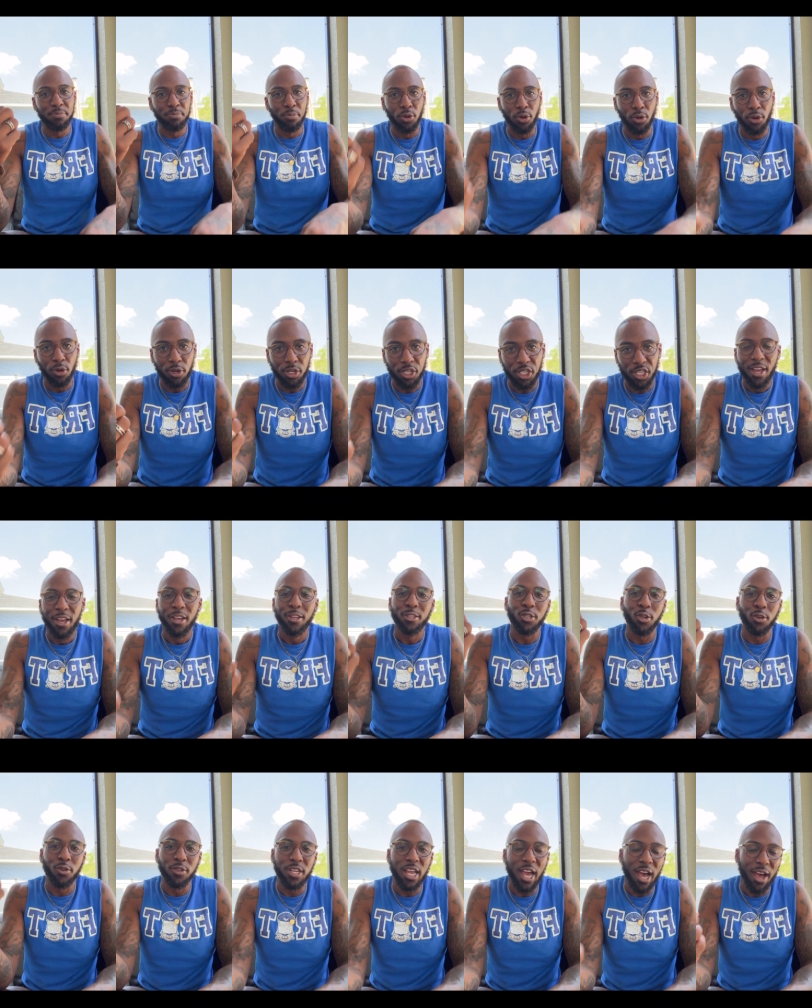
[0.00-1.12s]
is bull.
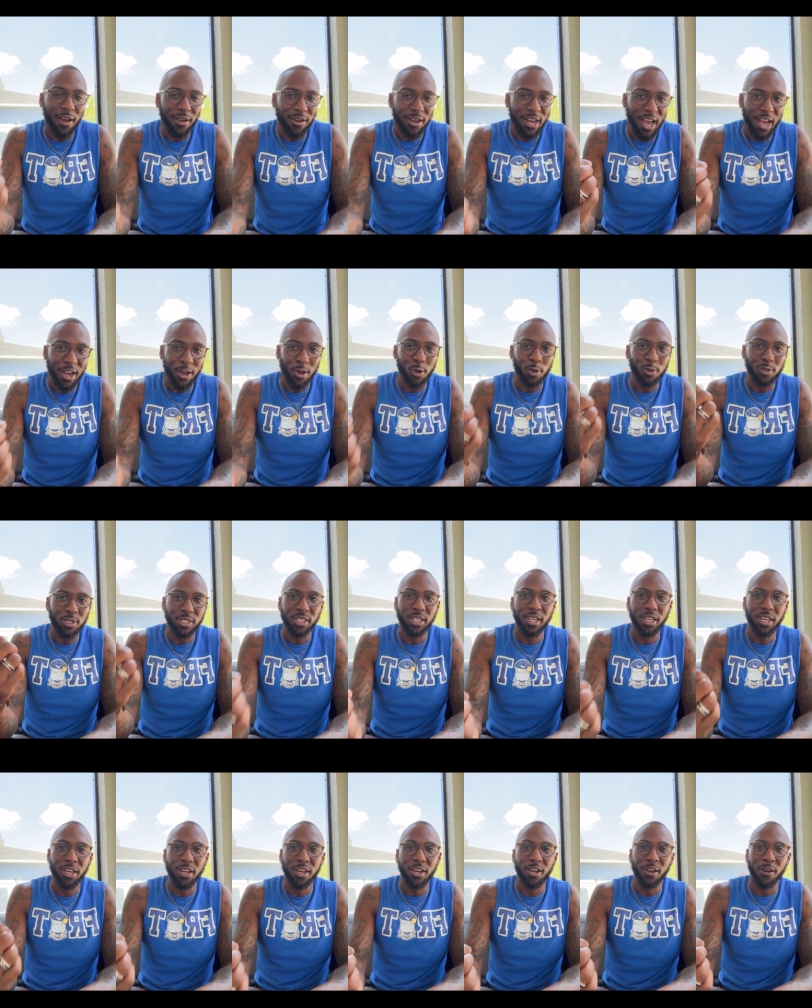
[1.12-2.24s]
So y'all not going to
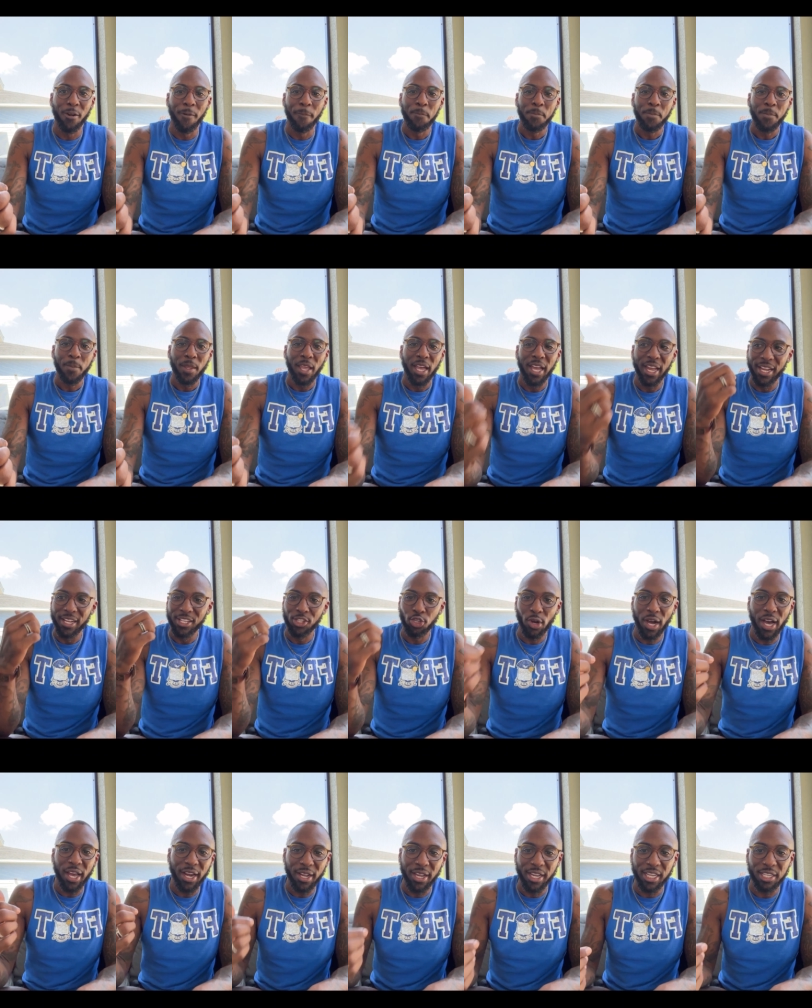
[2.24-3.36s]
sit here and
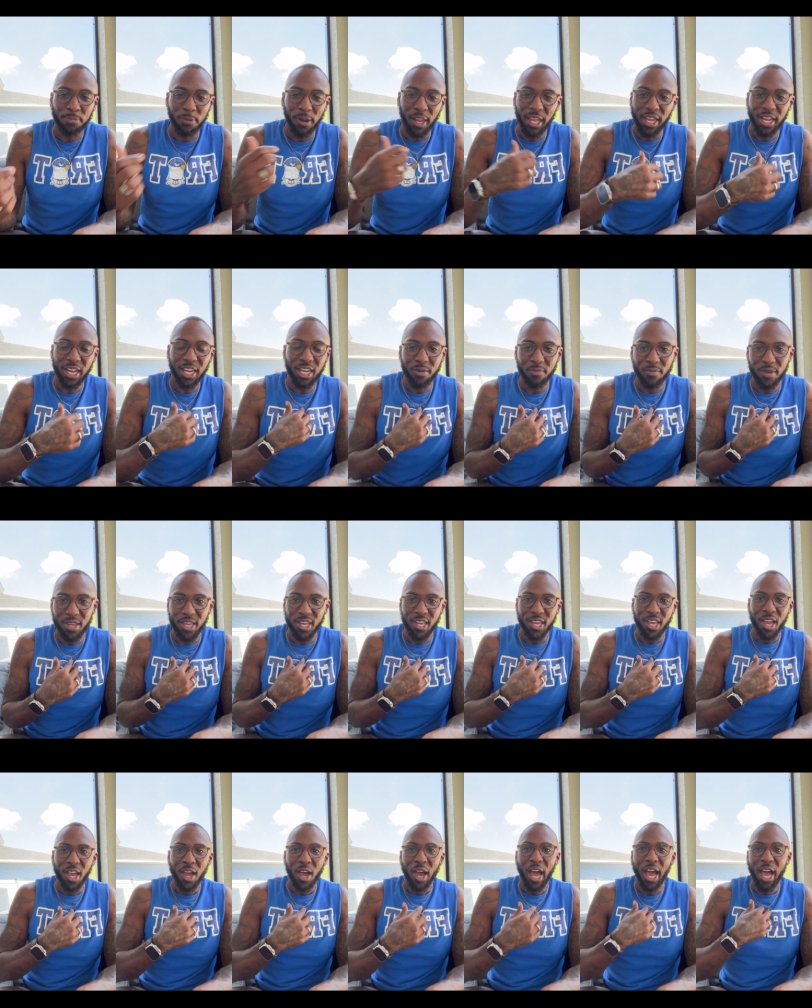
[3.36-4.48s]
try to explain to
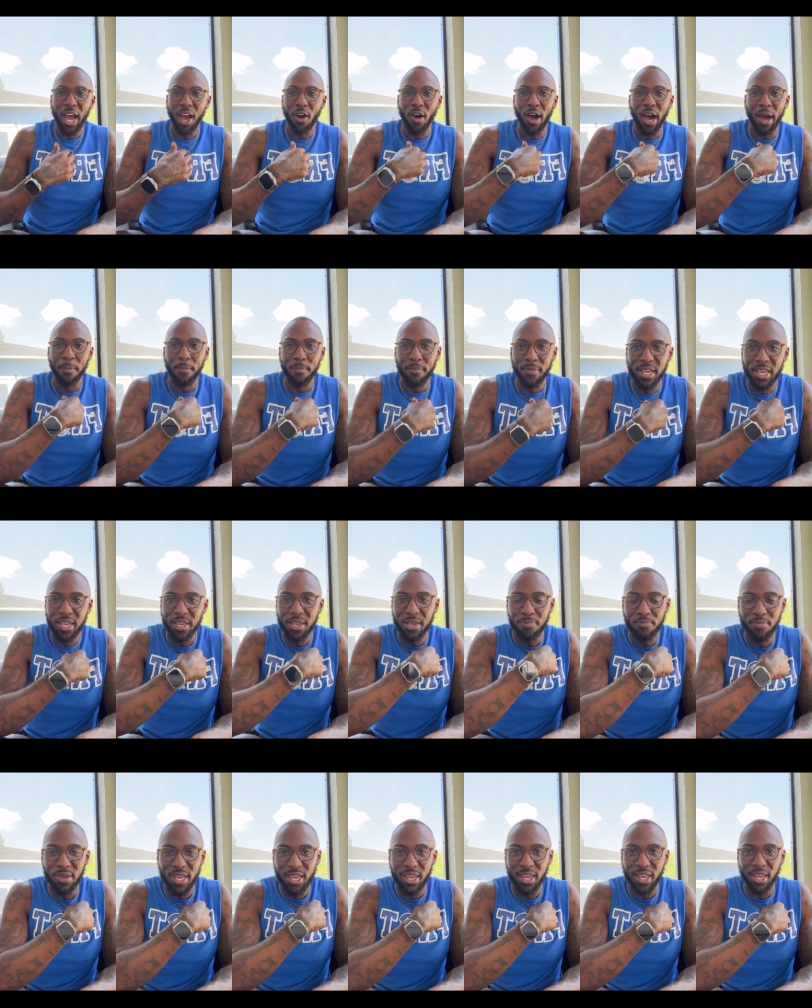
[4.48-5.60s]
me how
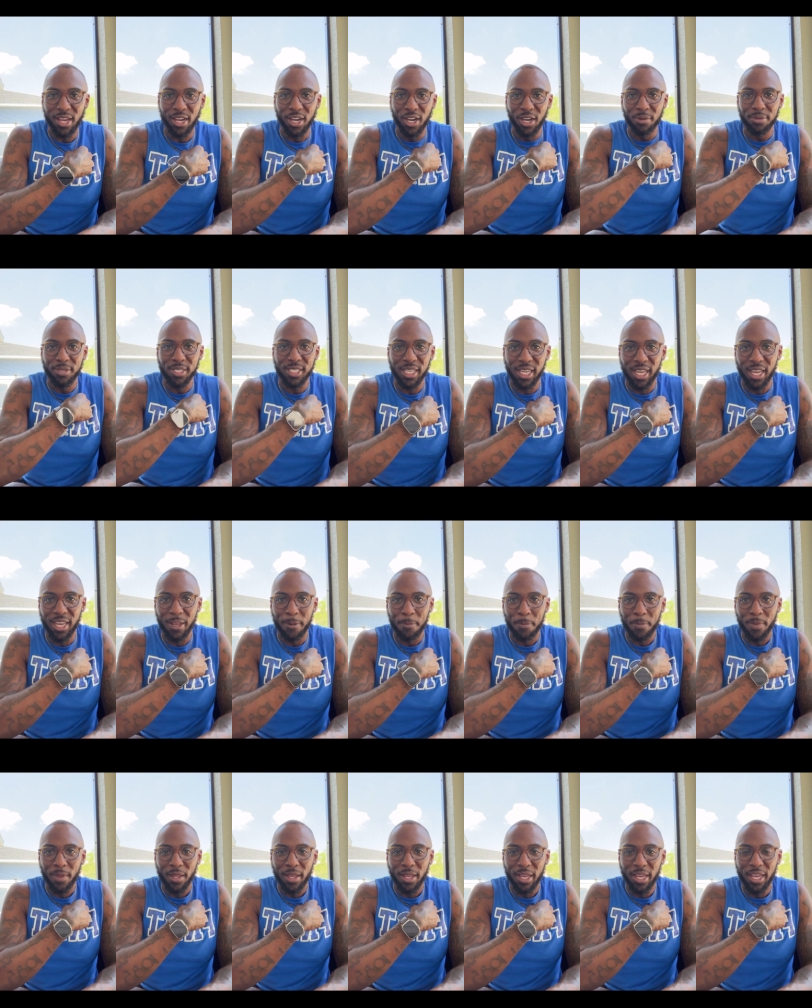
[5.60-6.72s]
me being upset
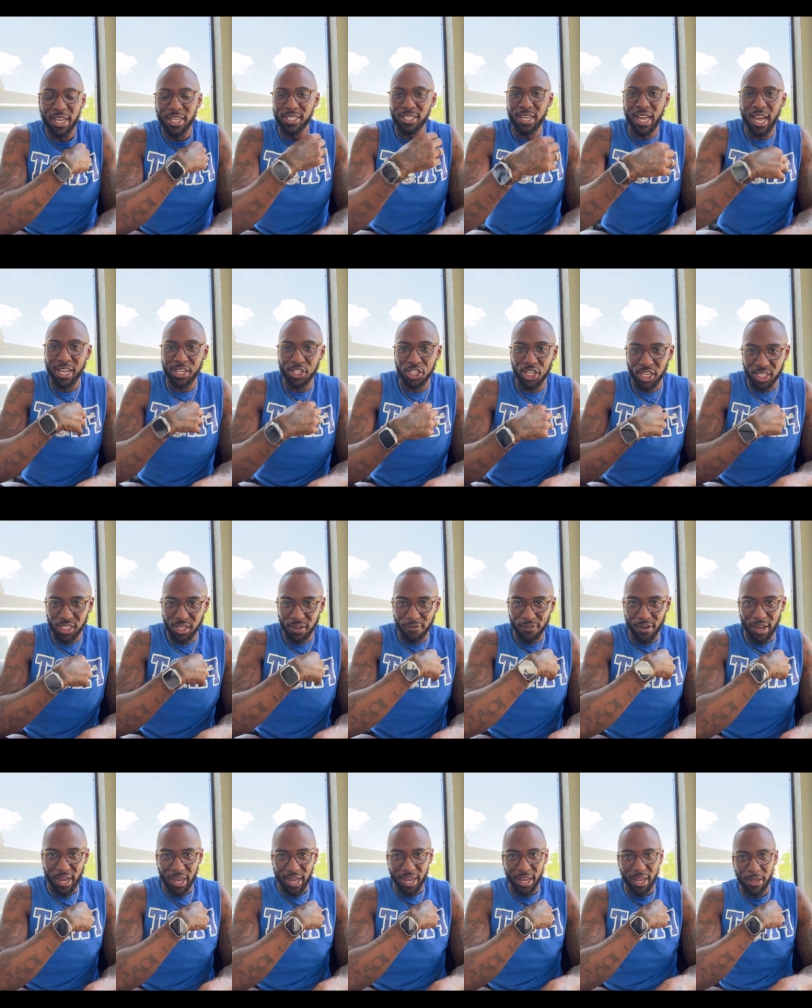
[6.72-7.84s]
is not
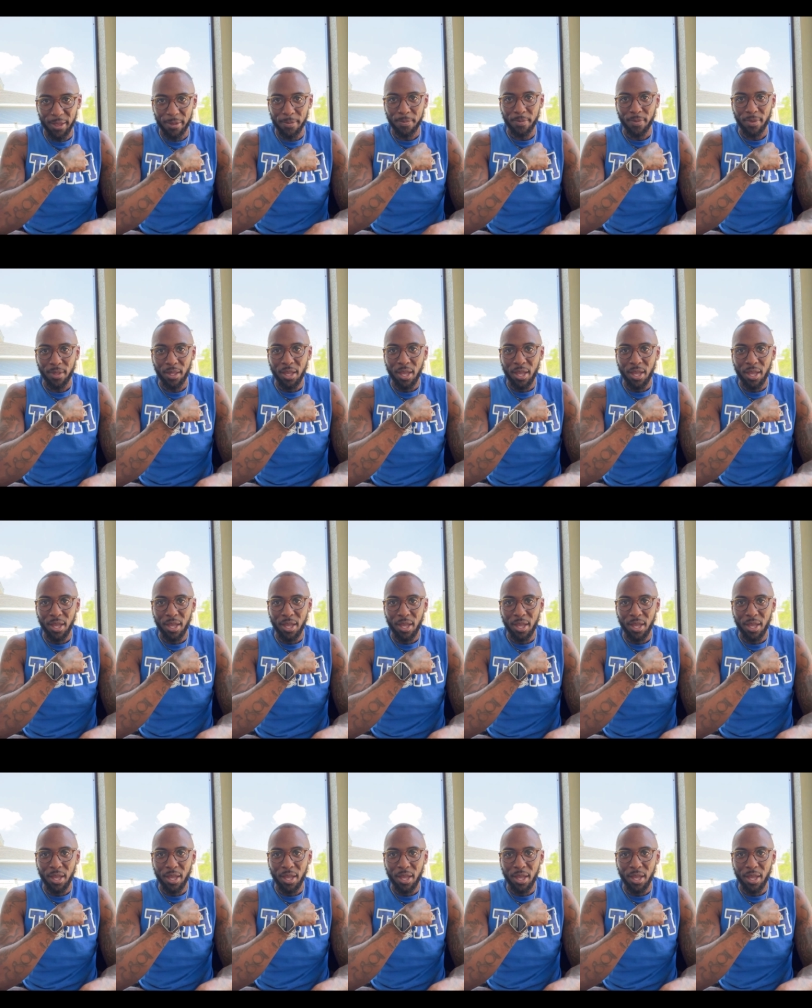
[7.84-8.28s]
justified.